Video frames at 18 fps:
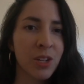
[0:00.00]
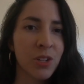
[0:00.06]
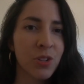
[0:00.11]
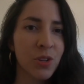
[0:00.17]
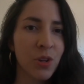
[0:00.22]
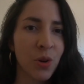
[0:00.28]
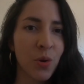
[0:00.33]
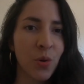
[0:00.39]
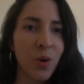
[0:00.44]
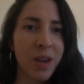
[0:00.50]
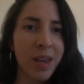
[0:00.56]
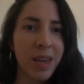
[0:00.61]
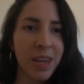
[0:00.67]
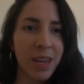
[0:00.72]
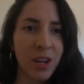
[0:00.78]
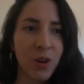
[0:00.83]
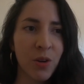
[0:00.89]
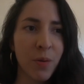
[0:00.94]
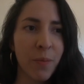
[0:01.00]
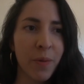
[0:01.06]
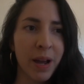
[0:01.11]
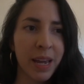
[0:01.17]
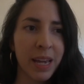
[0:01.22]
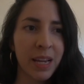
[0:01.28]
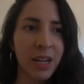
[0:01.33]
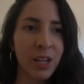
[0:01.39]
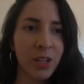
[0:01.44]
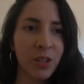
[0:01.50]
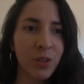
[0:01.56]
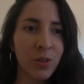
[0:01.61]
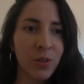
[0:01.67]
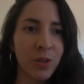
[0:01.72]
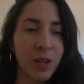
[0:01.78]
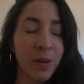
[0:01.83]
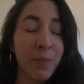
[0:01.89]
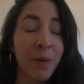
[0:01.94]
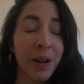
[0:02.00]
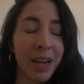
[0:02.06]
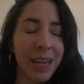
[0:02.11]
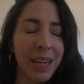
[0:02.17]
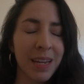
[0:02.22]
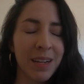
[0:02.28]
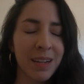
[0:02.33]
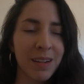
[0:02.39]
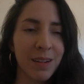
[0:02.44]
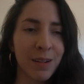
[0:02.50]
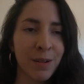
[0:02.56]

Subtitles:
So it might